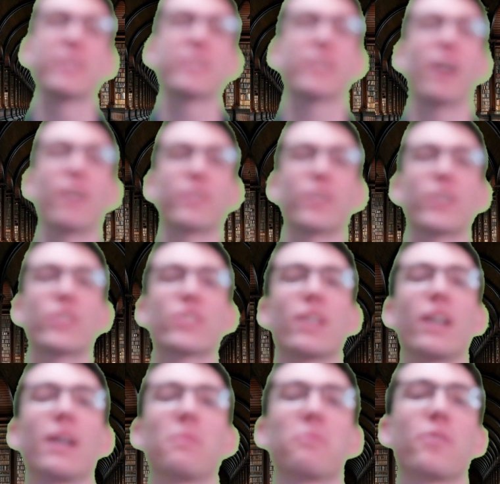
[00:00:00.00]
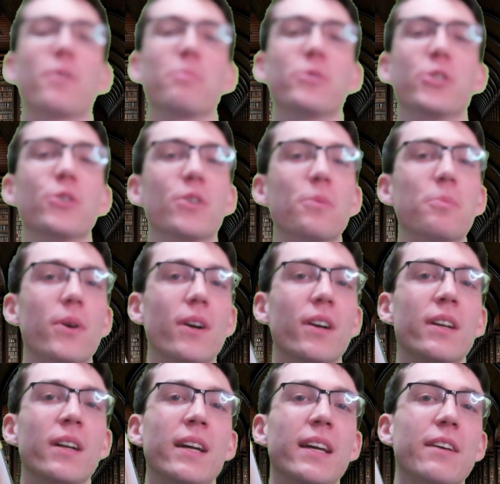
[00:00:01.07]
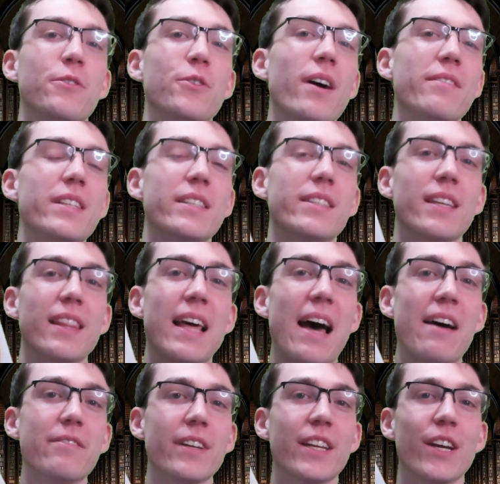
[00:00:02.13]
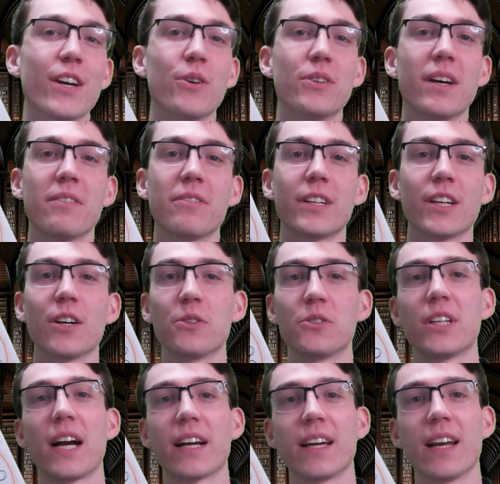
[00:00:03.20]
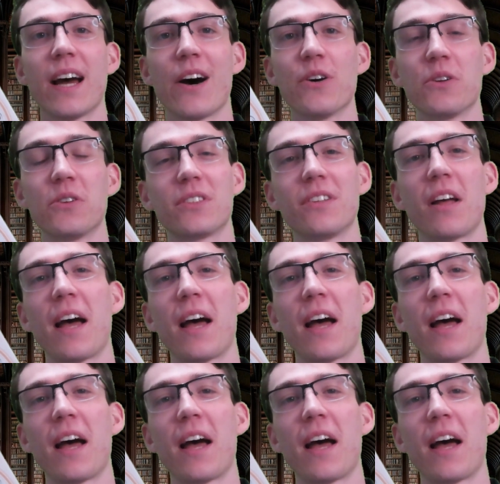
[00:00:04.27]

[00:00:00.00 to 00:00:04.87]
these covers from Juniper, if you haven't seen that video, definitely go check it out.